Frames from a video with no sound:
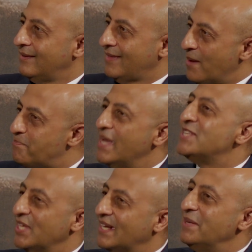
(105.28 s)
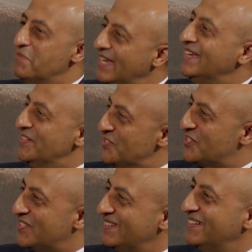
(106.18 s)
That basically
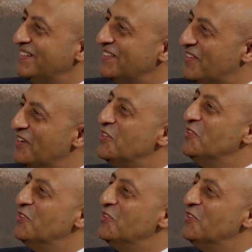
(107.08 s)
means that